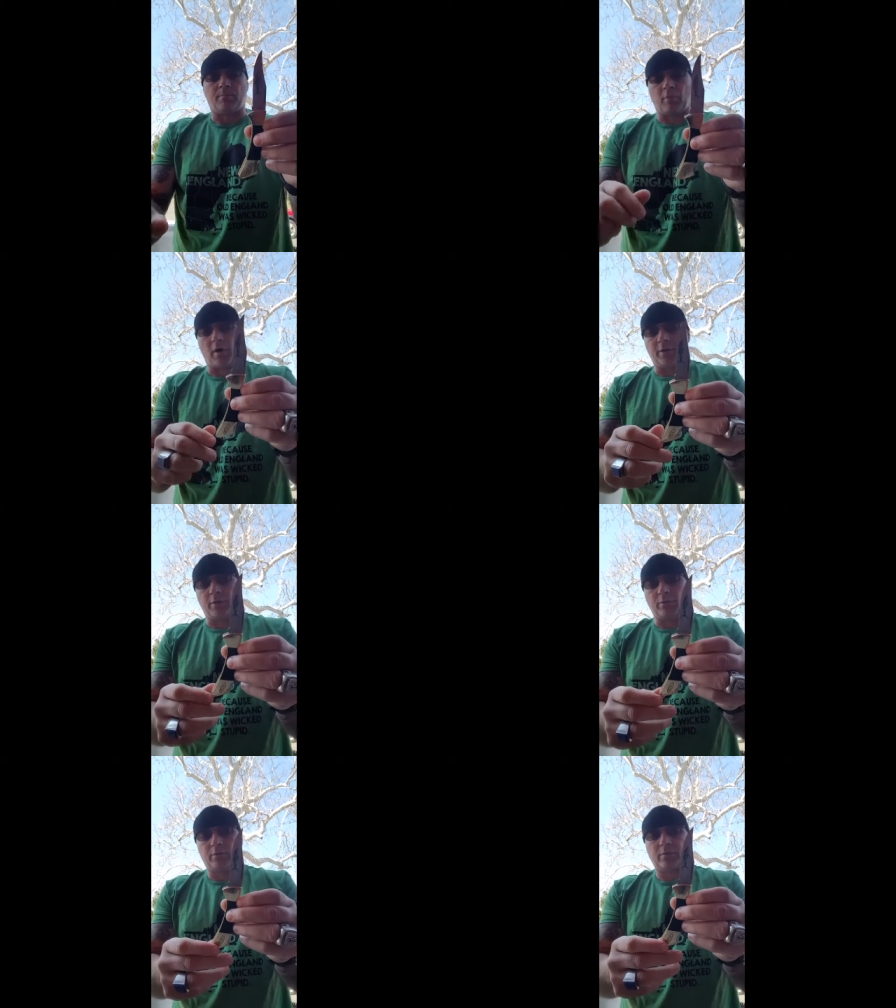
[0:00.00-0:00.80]
brought
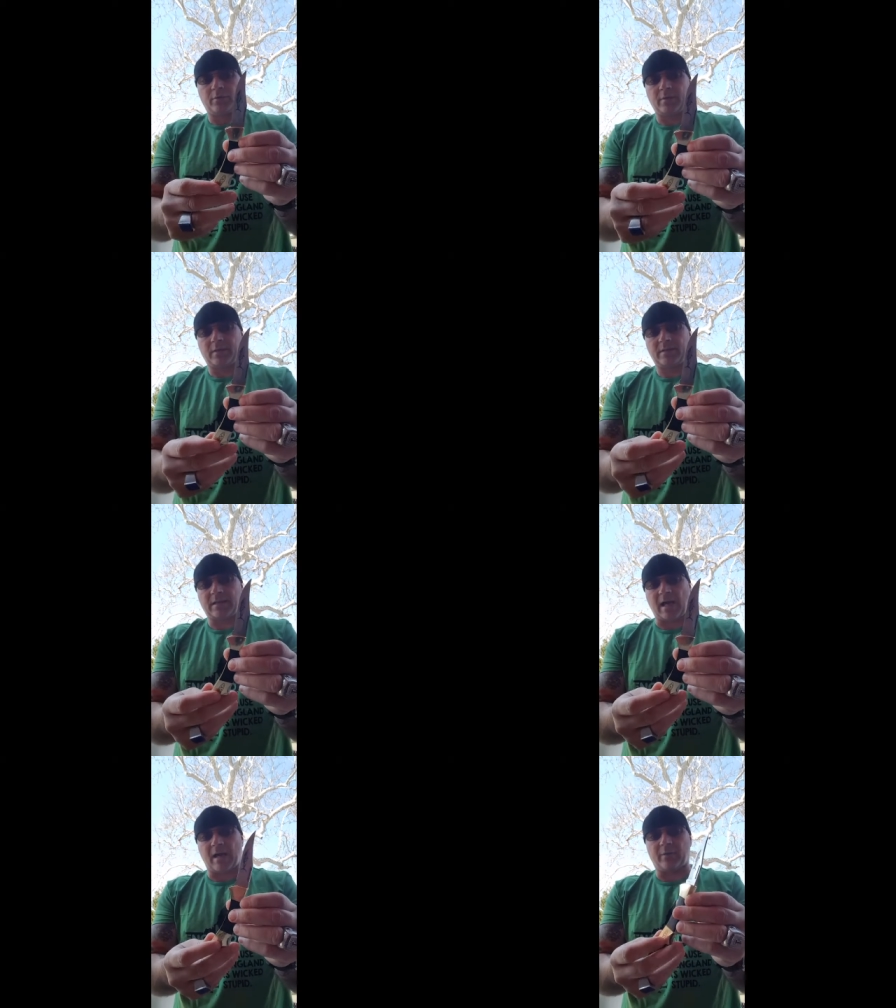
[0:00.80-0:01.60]
you this
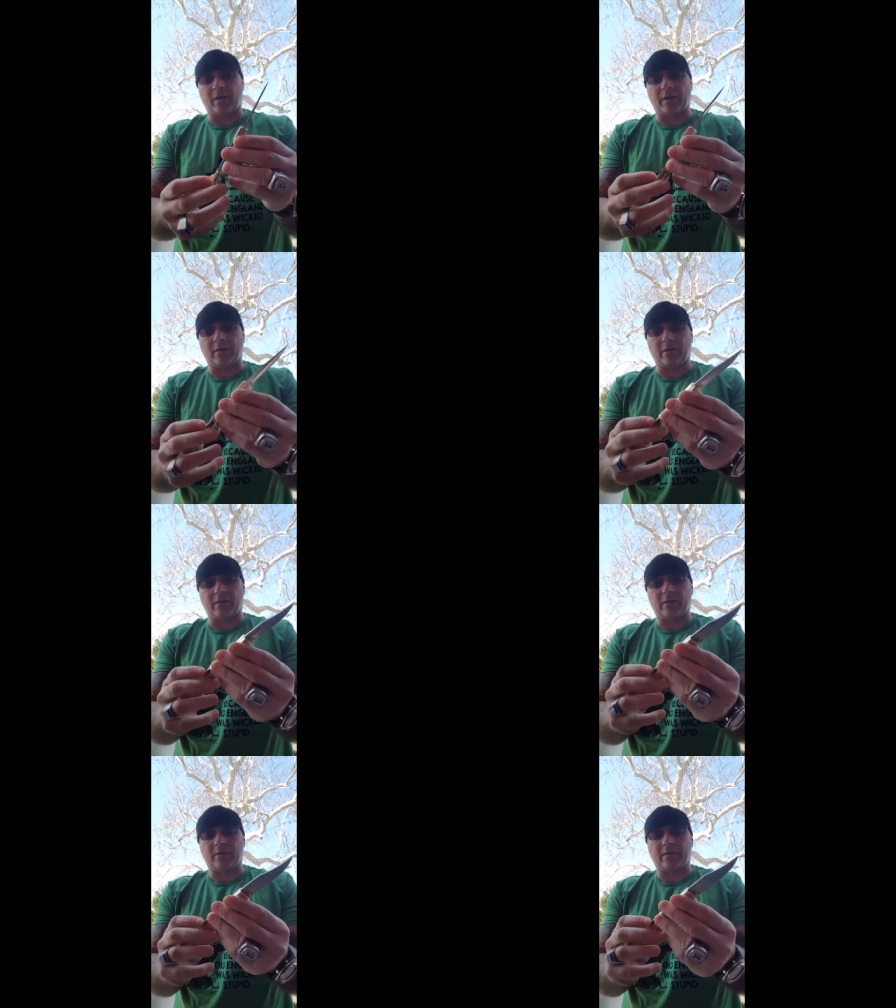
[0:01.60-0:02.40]
guy right
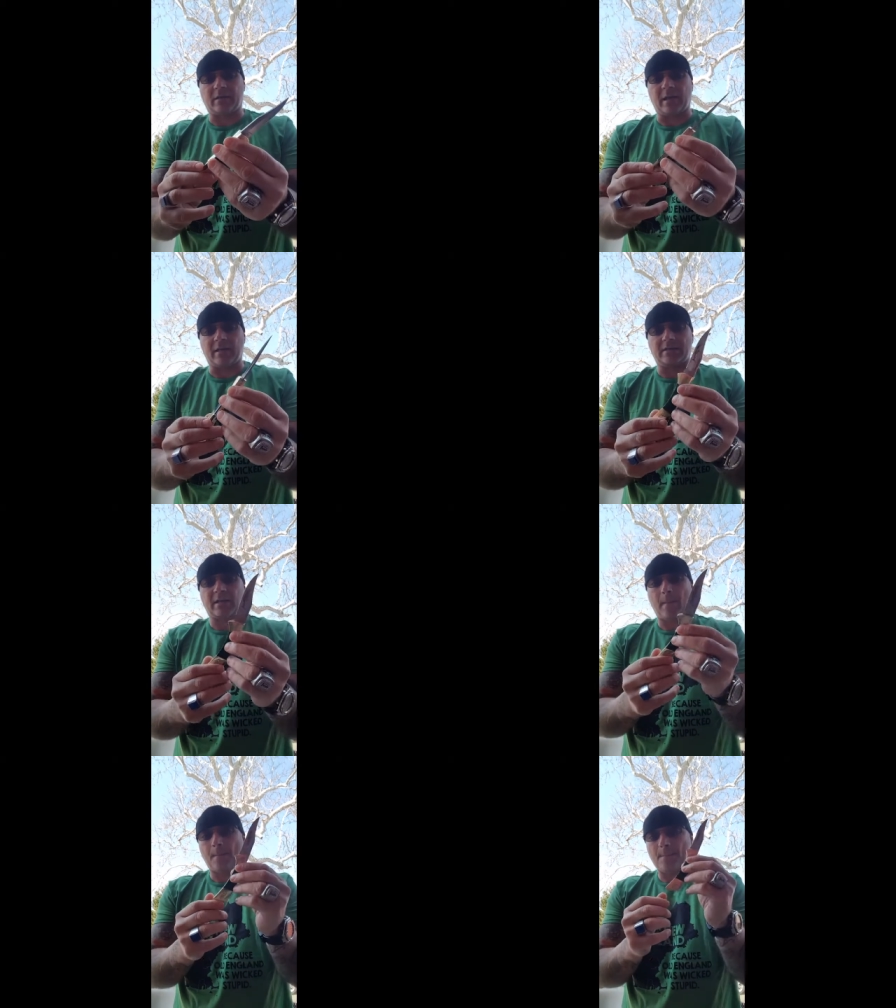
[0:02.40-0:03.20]
here, the
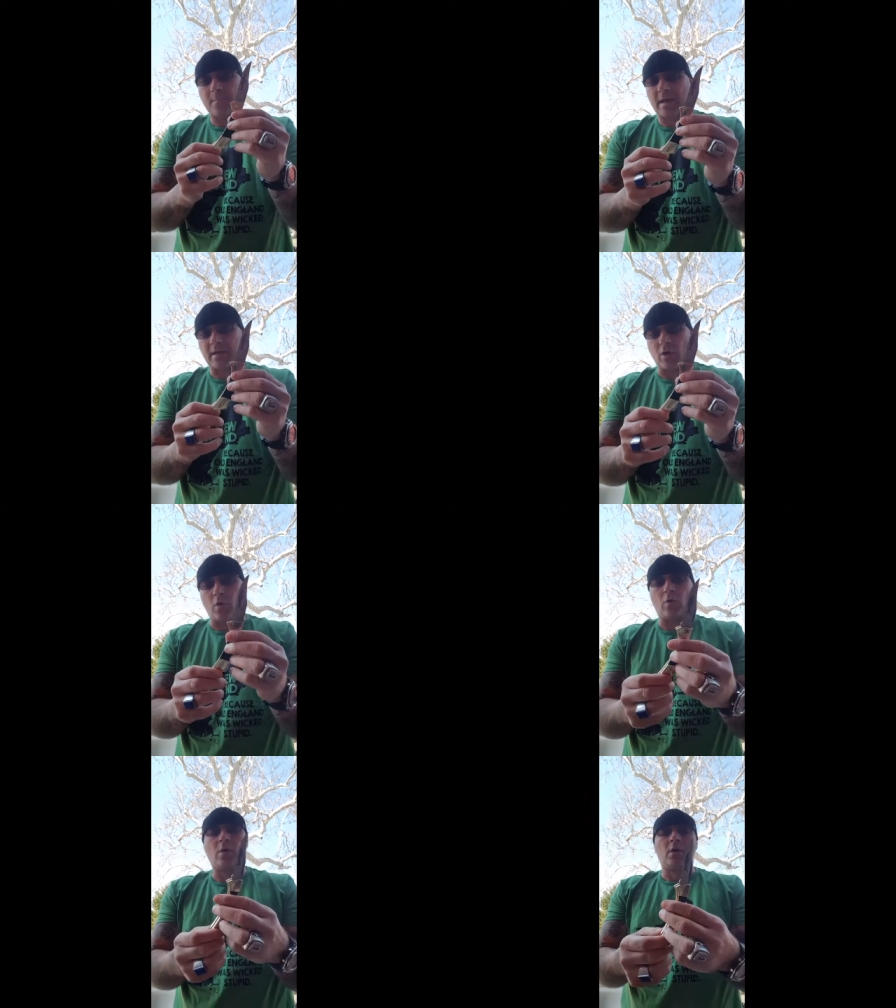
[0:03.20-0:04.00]
case
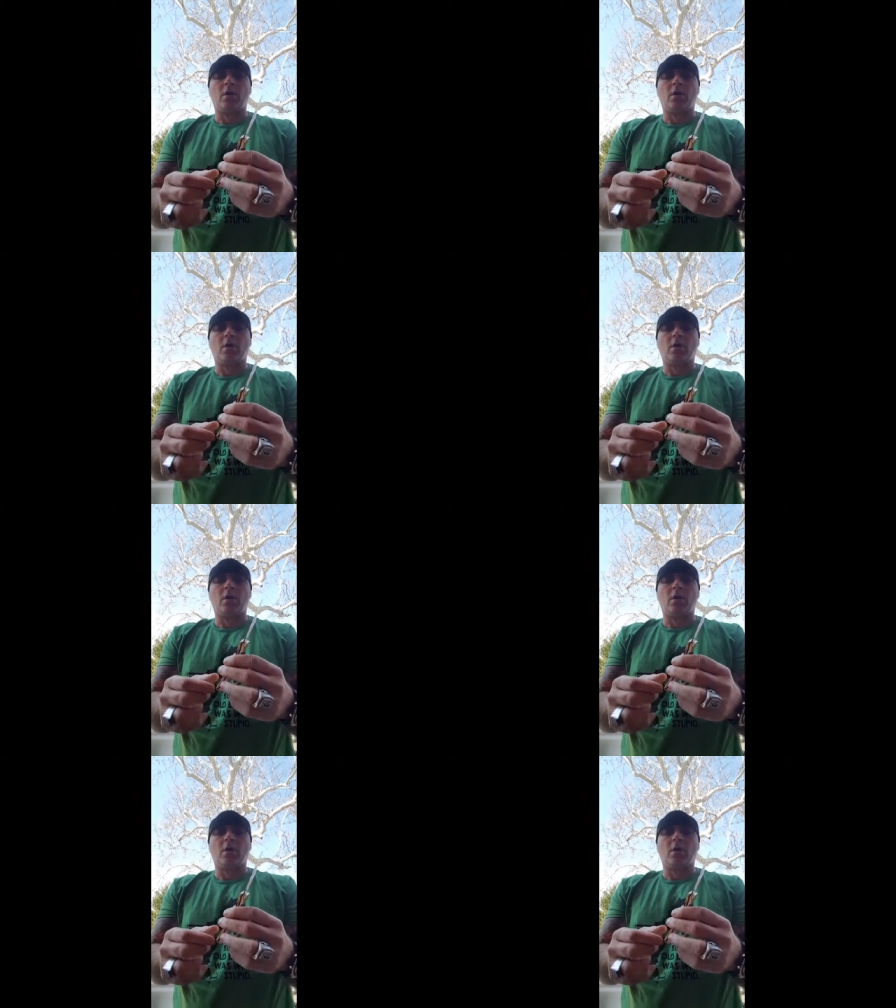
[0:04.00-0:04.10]
Mako,